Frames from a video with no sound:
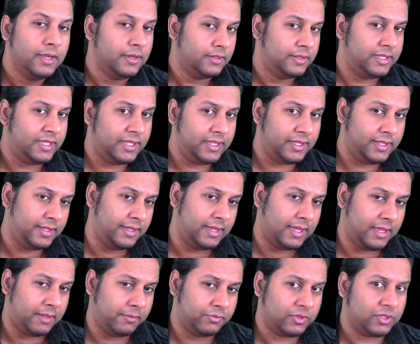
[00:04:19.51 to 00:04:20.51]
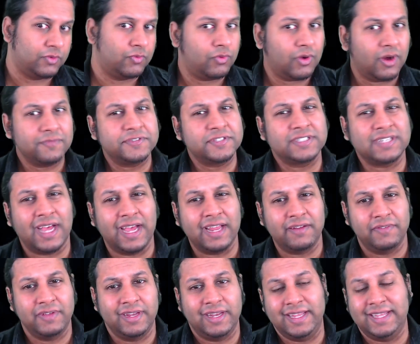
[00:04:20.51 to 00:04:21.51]
The rough side
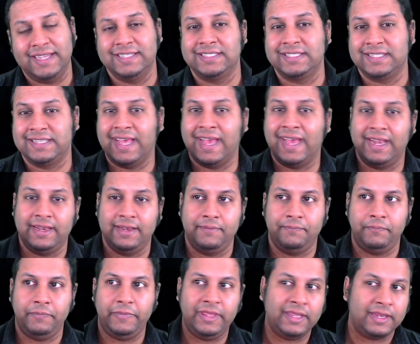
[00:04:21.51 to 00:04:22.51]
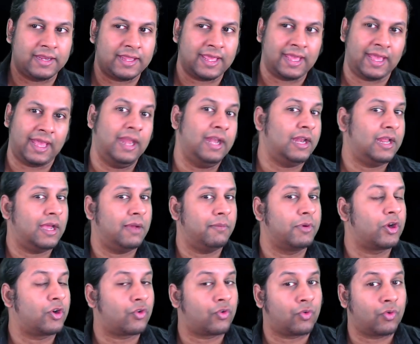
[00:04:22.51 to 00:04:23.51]
of it is that it can come
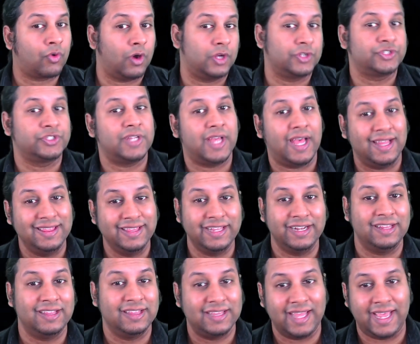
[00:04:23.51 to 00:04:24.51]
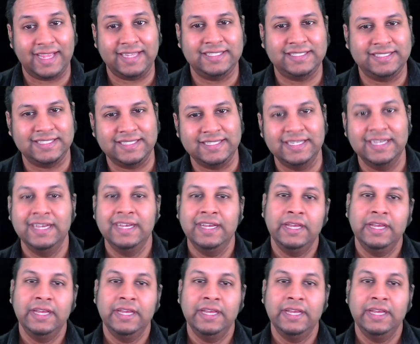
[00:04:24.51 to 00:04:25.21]
across a little lazy